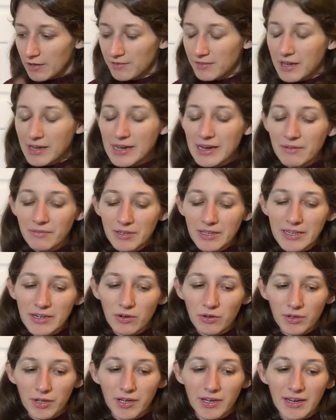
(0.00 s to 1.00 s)
So I can't really
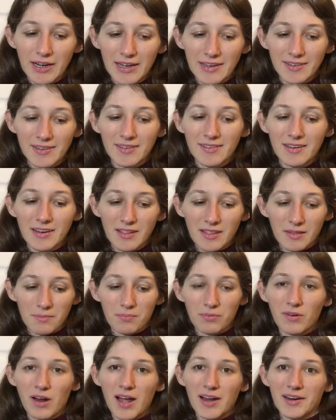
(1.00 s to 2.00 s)
hold it against the
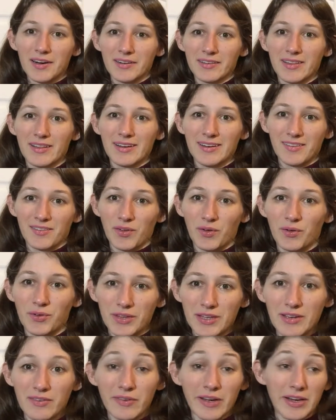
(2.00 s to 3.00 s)
product that it's
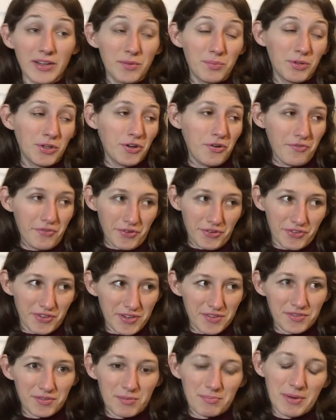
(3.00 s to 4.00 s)
only available
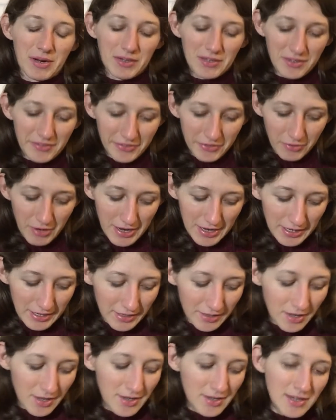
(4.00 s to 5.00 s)
overseas, so I'm not going to strike
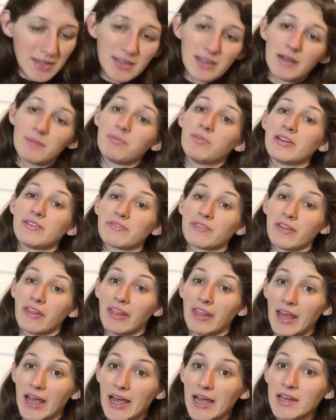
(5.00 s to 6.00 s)
it a point for
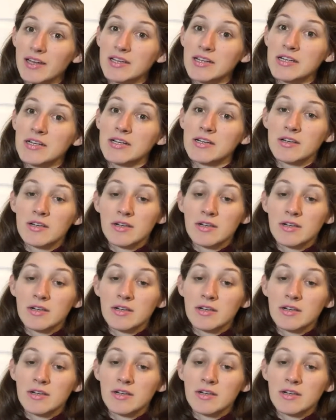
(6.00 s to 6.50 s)
that.